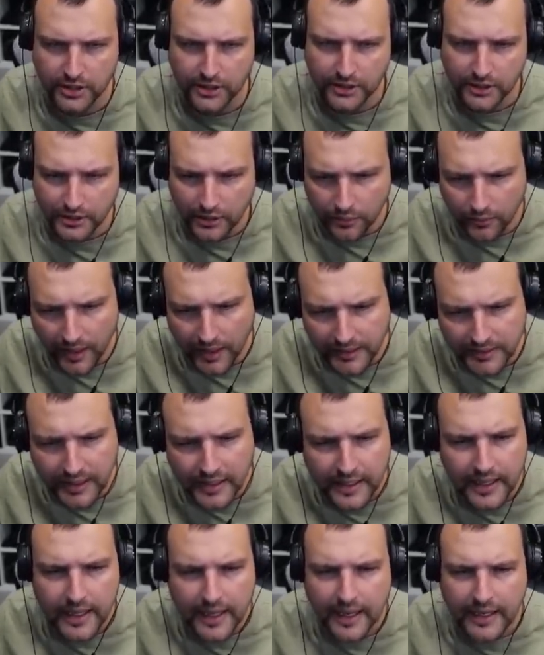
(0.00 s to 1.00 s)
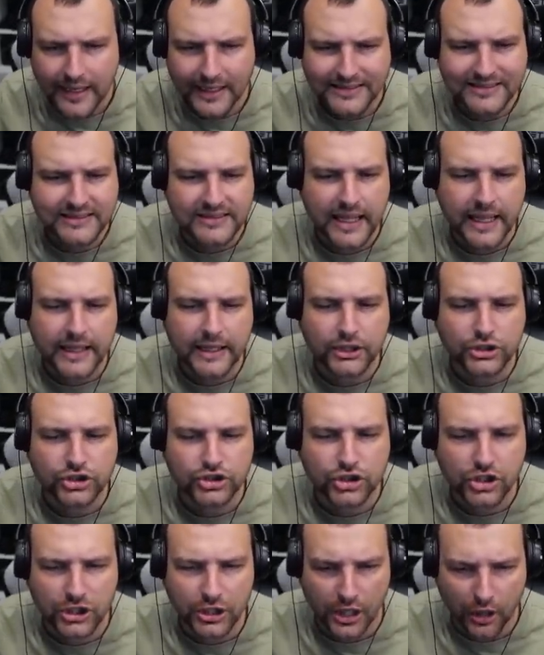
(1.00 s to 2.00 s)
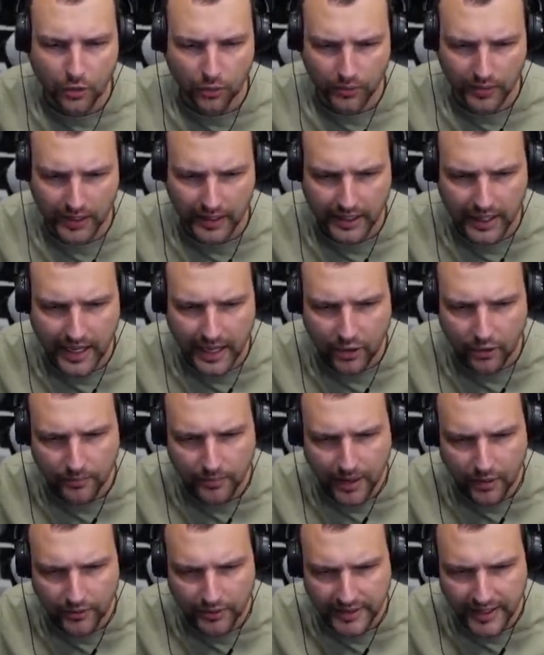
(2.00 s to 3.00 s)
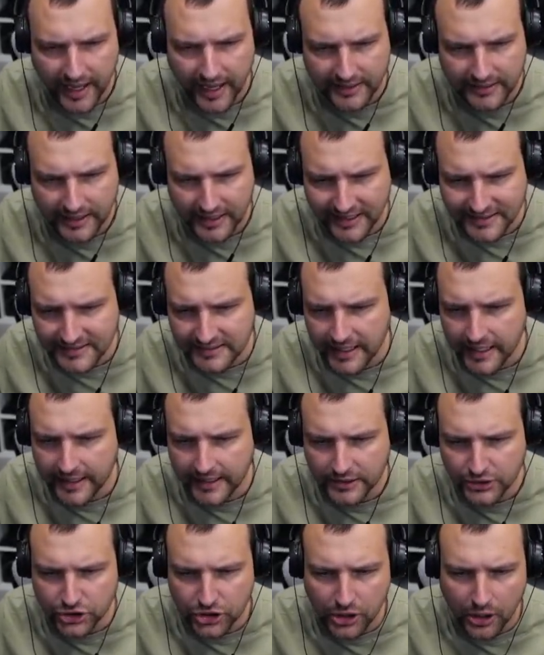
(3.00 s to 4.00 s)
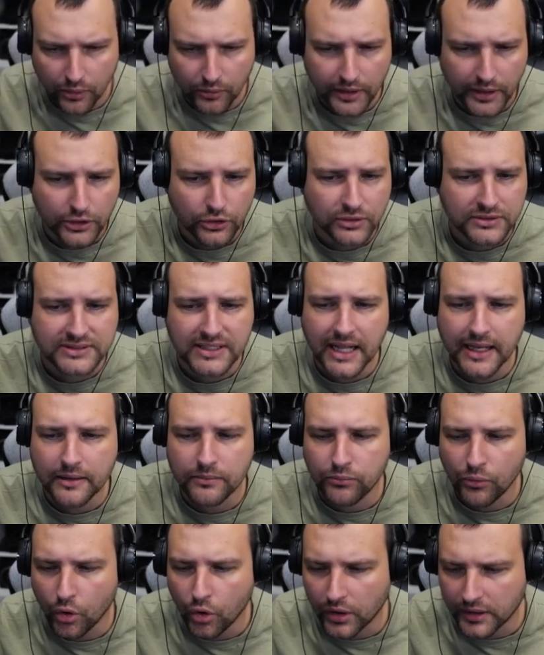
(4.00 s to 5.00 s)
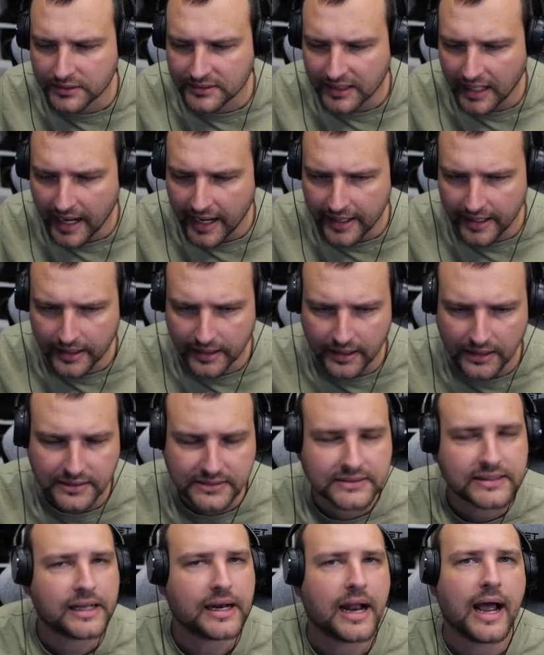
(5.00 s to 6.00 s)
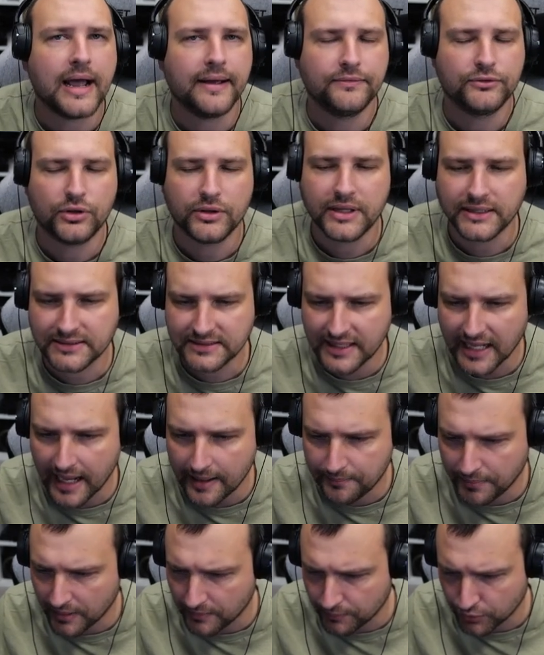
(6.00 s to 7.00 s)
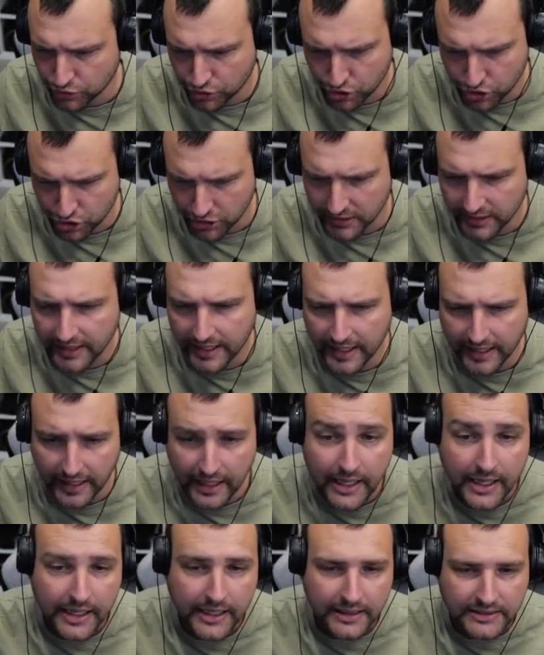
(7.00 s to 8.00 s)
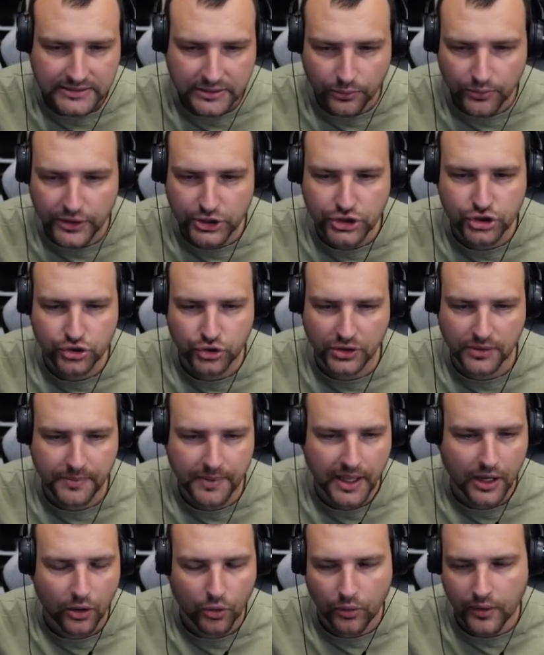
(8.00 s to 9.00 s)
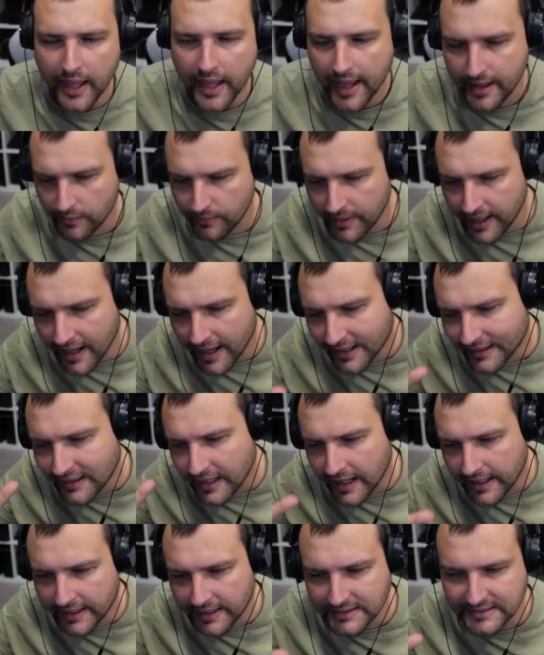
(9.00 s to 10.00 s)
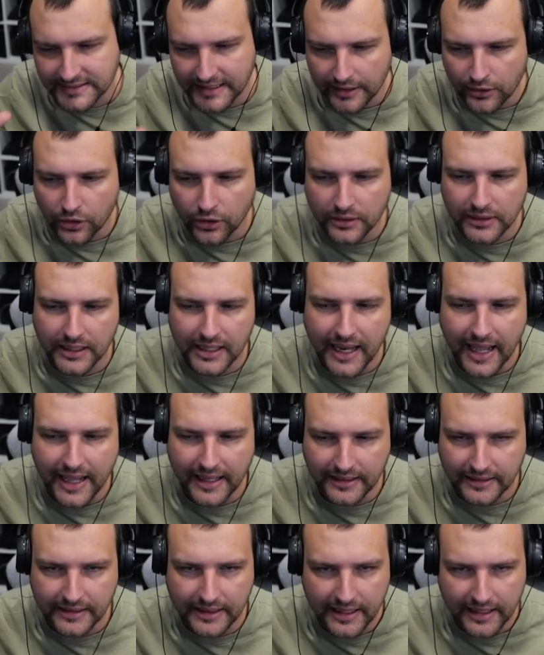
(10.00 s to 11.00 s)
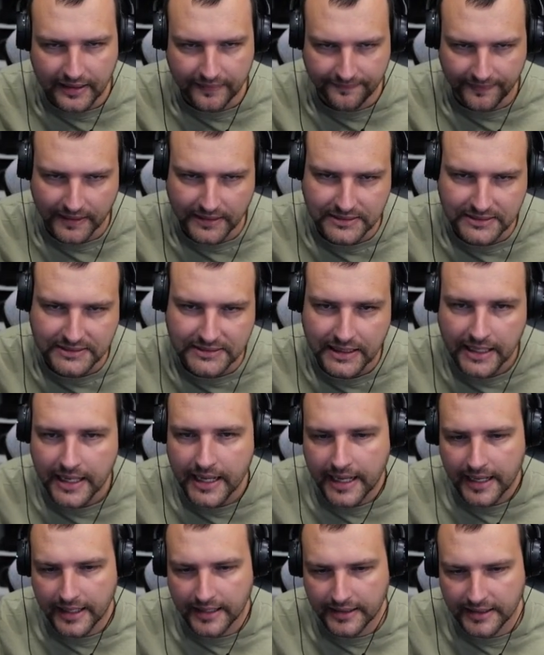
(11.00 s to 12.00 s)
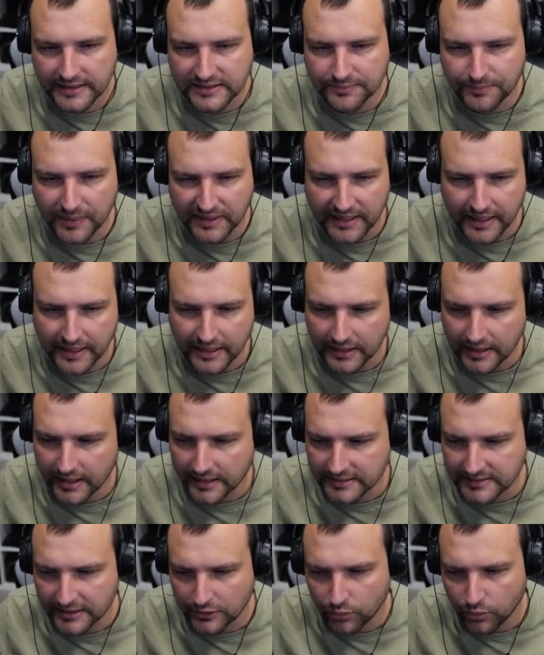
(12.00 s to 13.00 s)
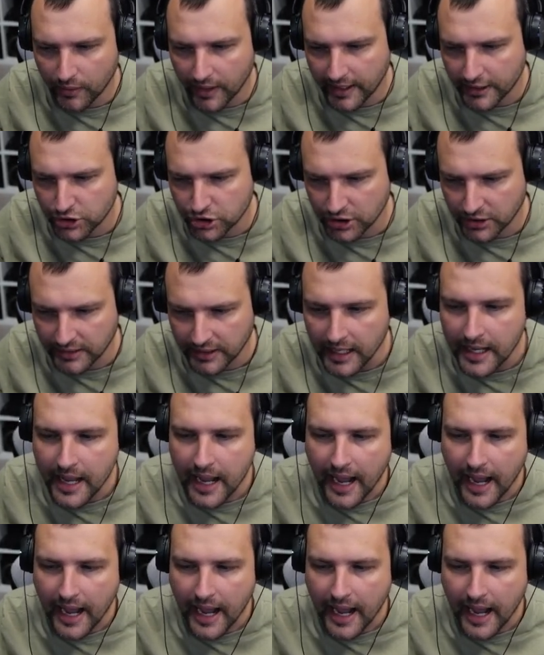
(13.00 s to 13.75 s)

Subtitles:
You know what? Let's take it slowly. How about that? Let's take it slowly. Looks like more triangles arrive to the sniping position here, so we should be okay. We are like a second lane defense in this particular situation.